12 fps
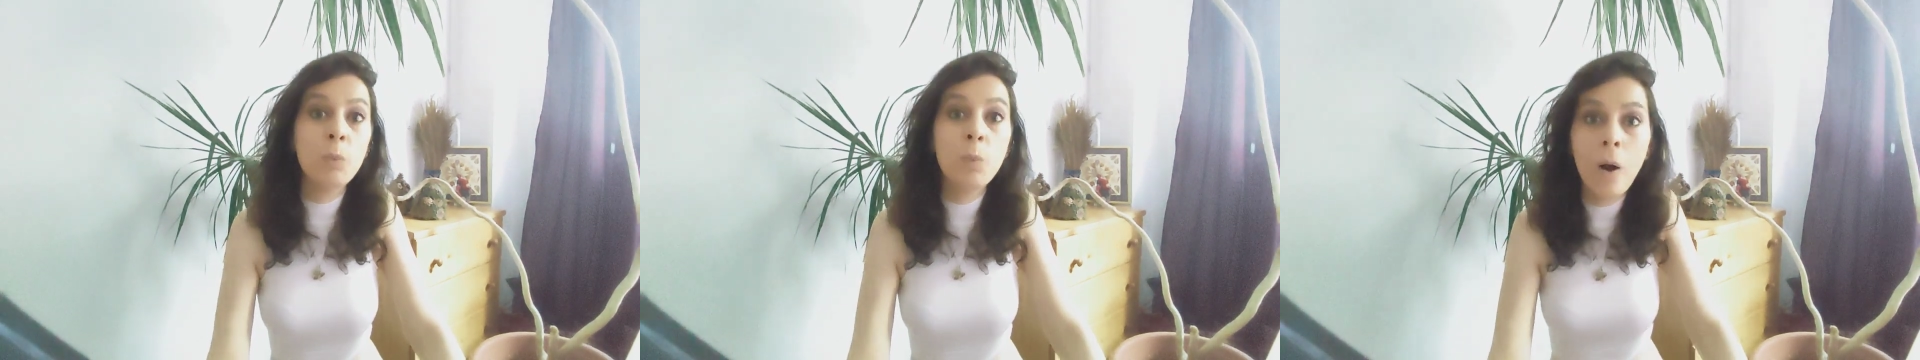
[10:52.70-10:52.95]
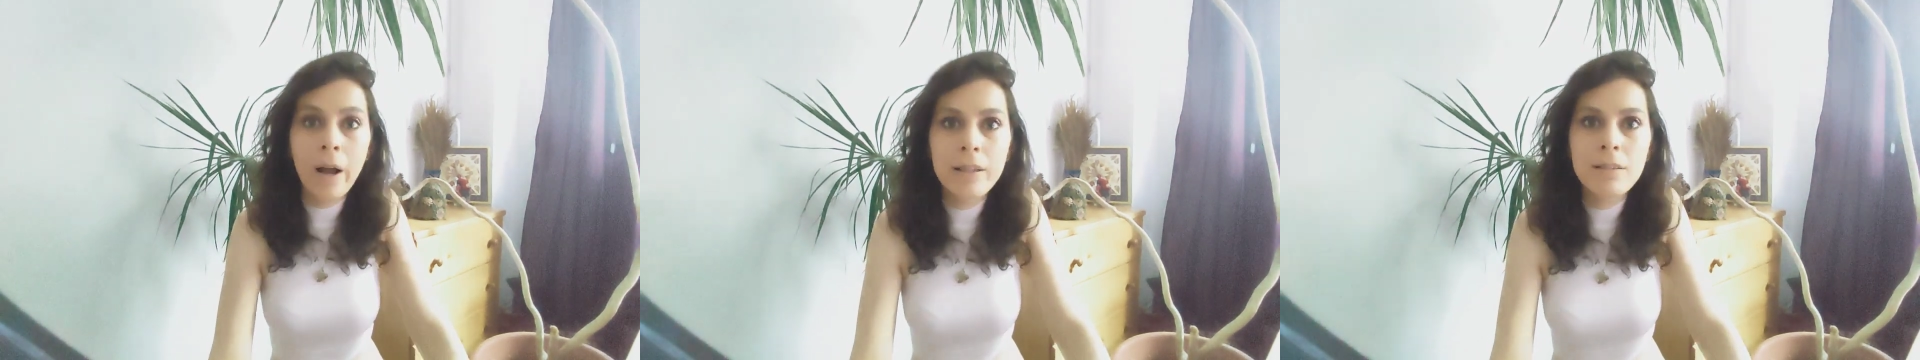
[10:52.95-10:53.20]

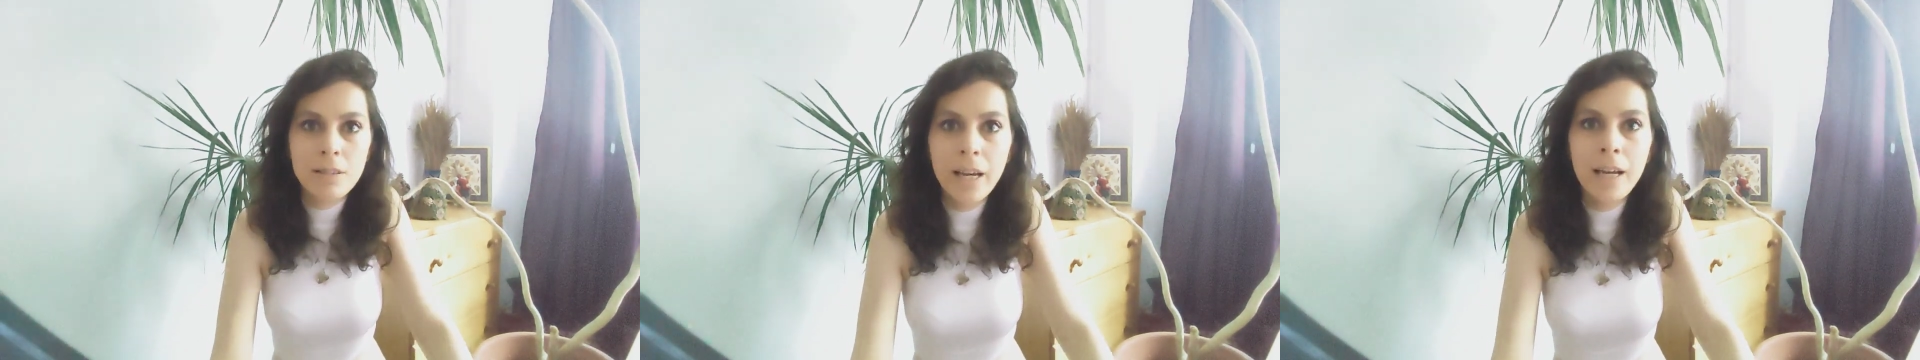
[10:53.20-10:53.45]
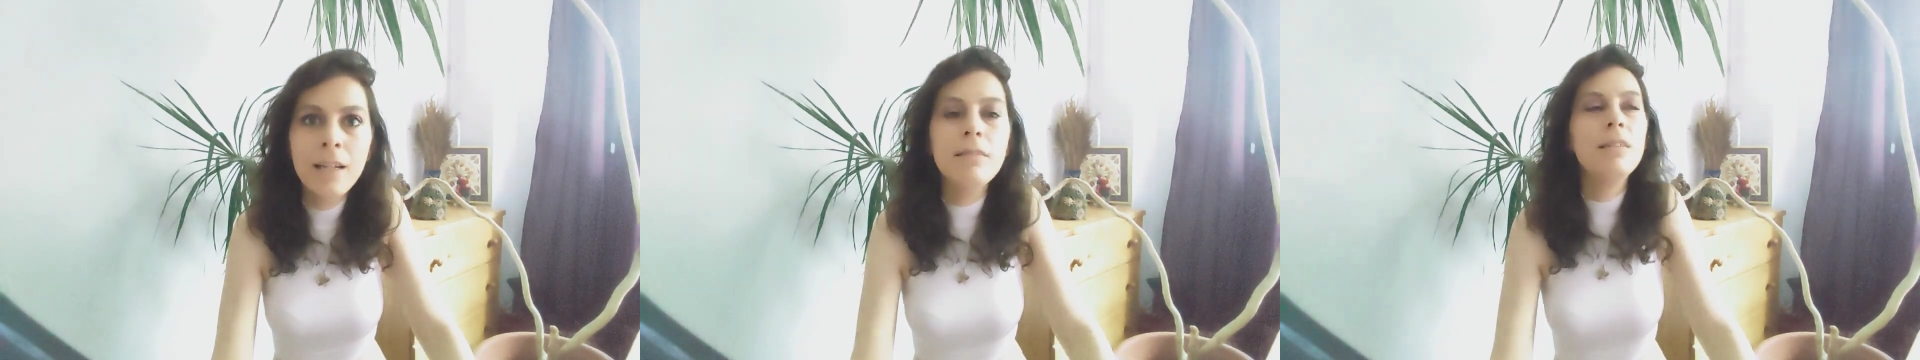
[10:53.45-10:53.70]
Why is
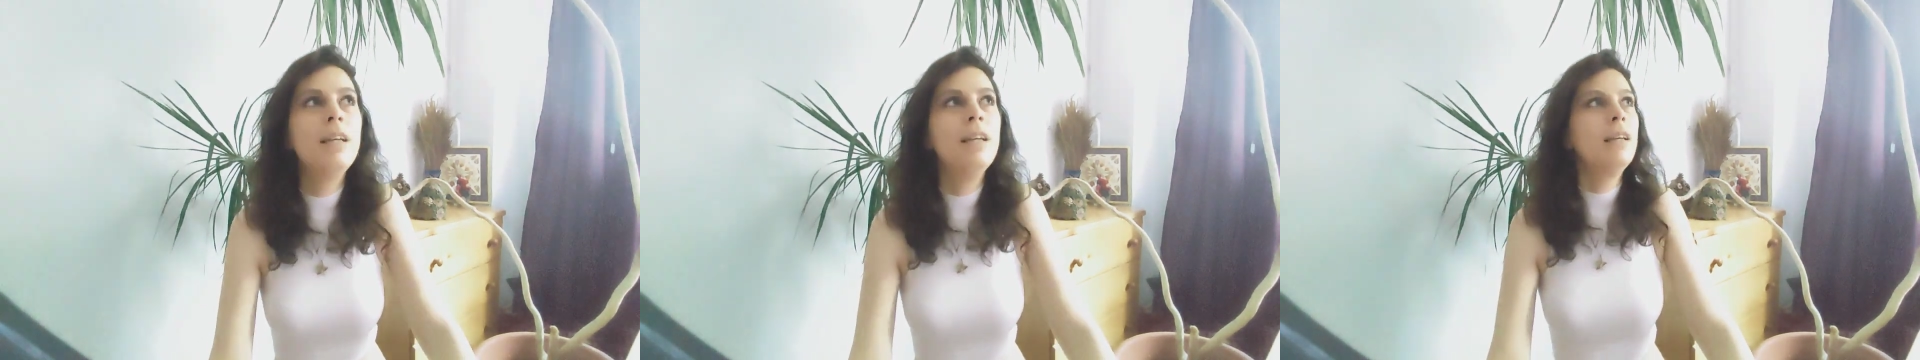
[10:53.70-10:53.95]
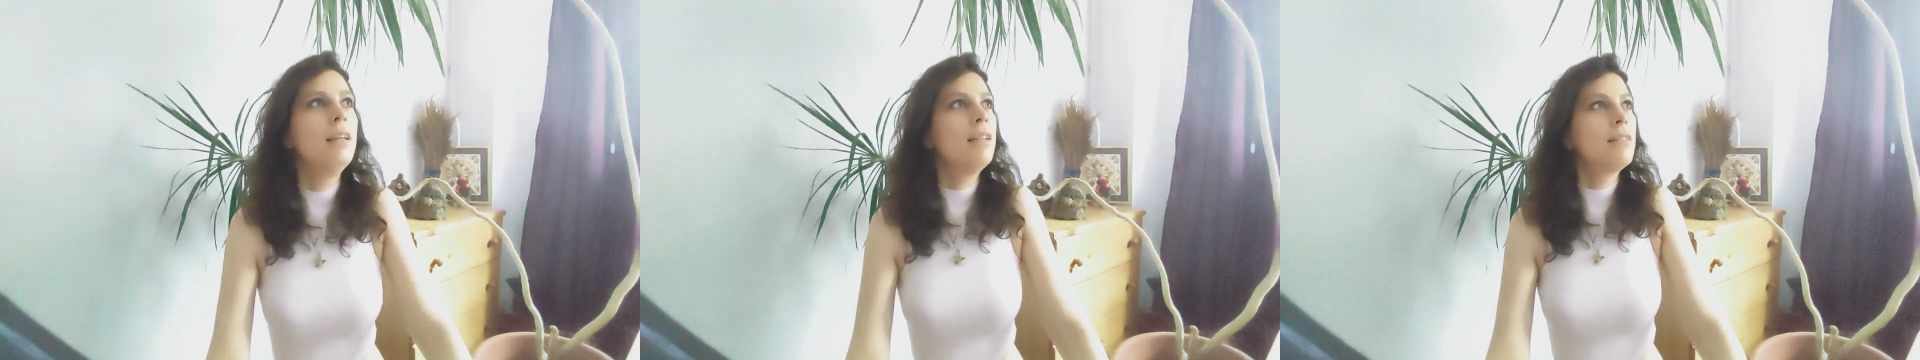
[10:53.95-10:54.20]
that?
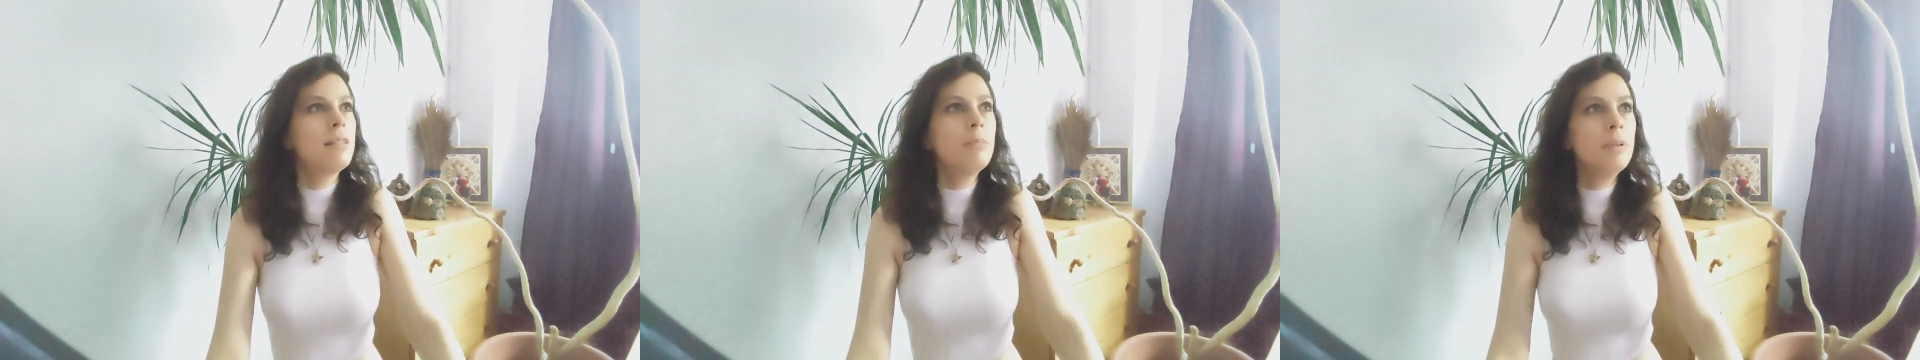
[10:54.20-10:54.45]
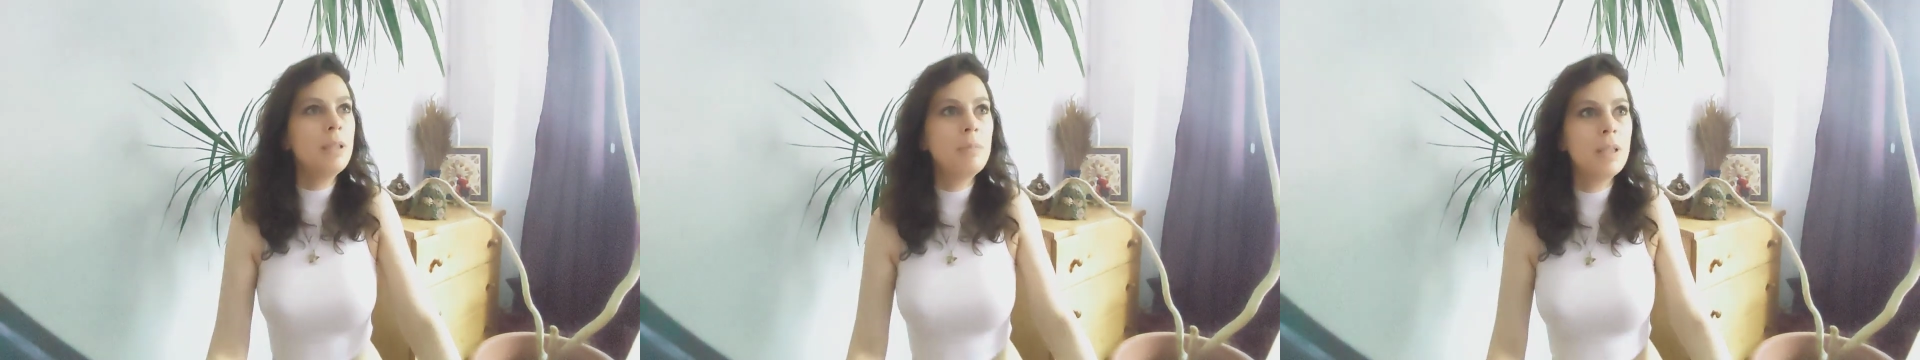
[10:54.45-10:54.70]

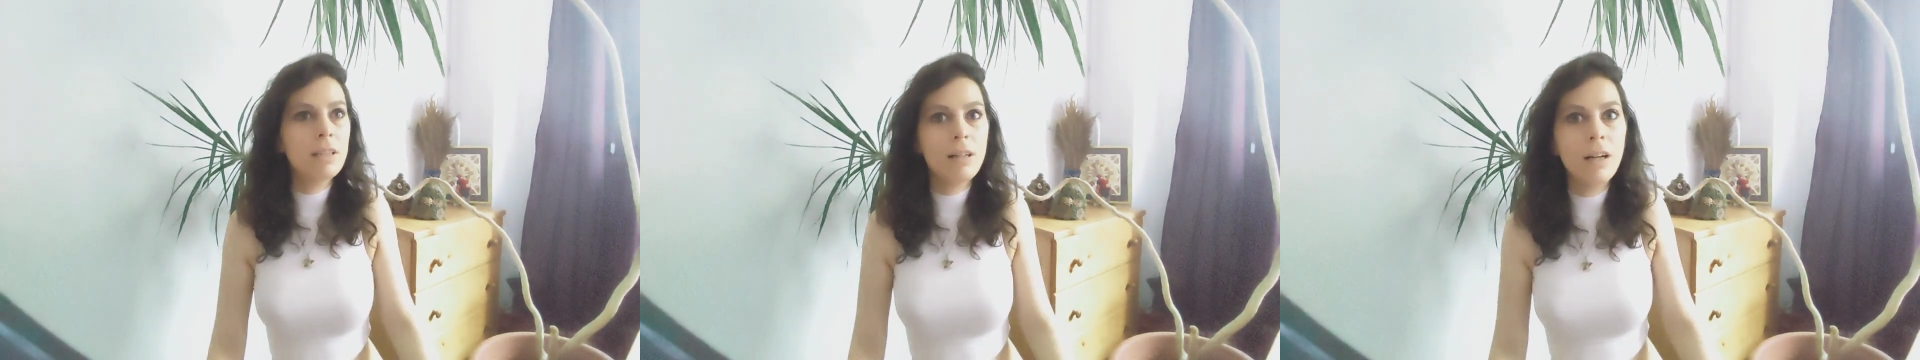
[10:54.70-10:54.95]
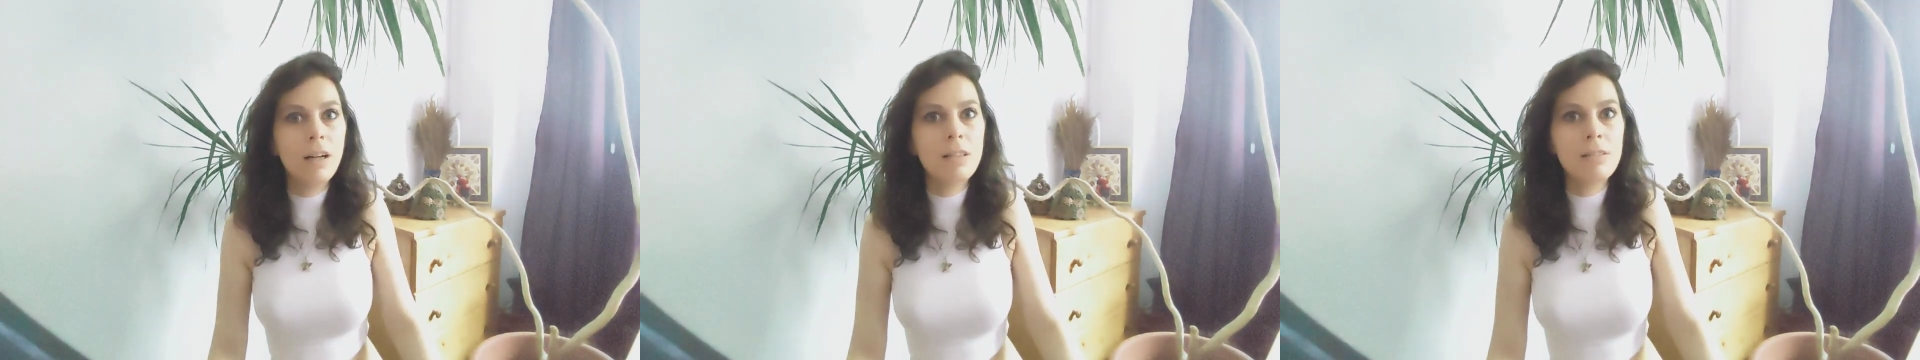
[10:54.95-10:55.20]
Simply
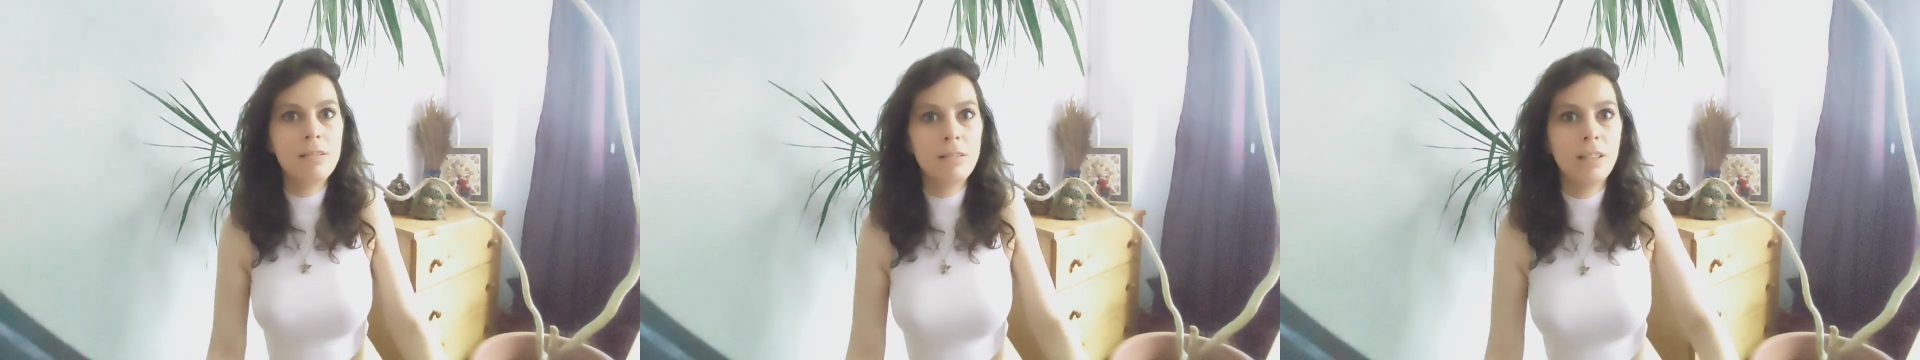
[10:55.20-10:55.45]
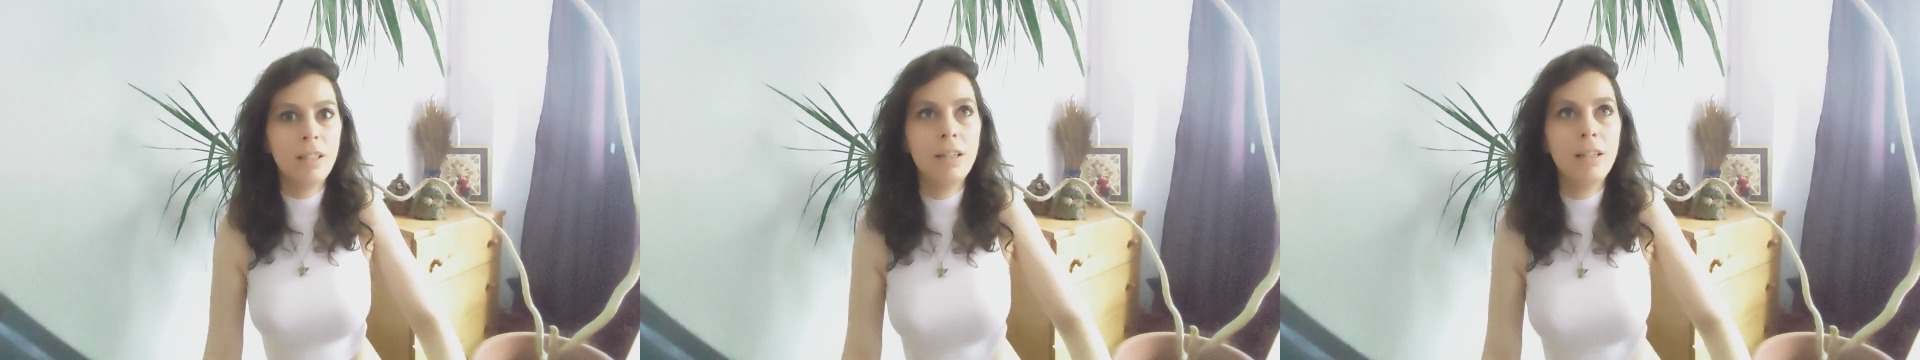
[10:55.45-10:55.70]
because